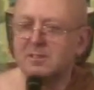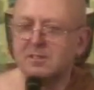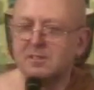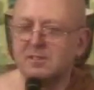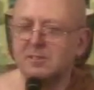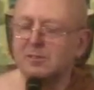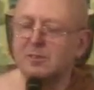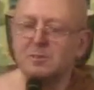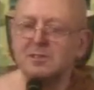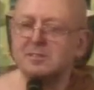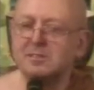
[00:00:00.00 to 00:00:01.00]
There's
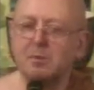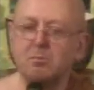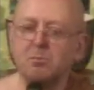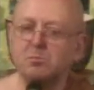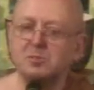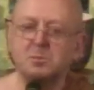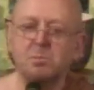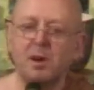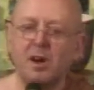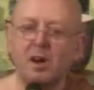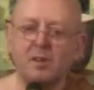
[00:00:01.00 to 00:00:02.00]
always some
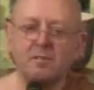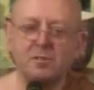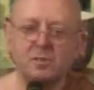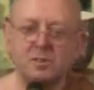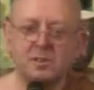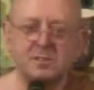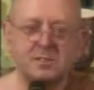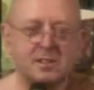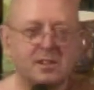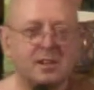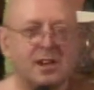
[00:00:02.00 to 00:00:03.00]
spark of goodness
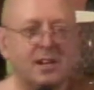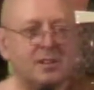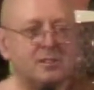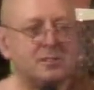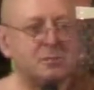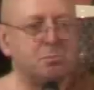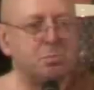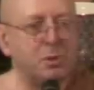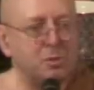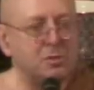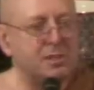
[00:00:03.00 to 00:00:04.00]
and kindness and
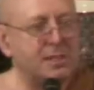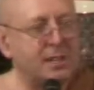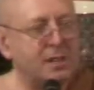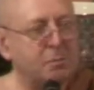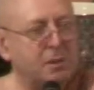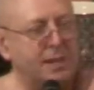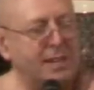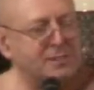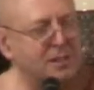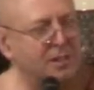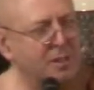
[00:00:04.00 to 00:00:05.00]
beauty in them. And
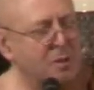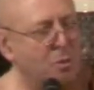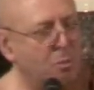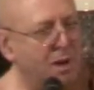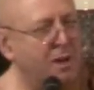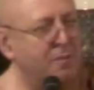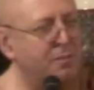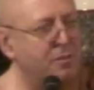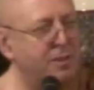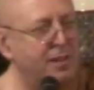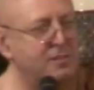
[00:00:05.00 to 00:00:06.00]
that's a
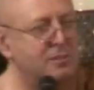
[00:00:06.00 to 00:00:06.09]
wonderful thing to